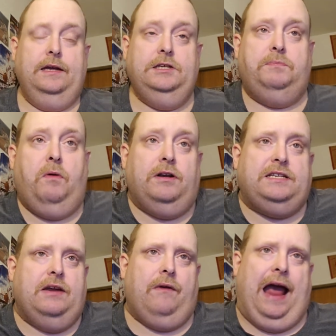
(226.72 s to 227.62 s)
In
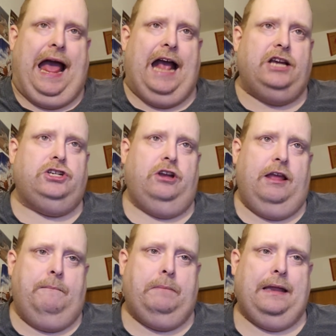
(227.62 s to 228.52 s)
sports that were
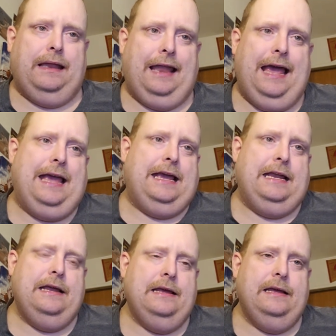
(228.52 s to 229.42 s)
actually
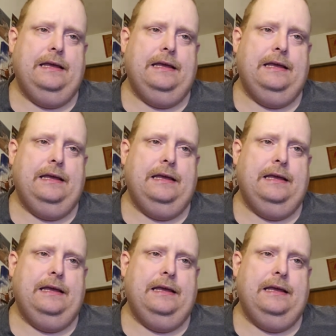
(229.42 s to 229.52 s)
played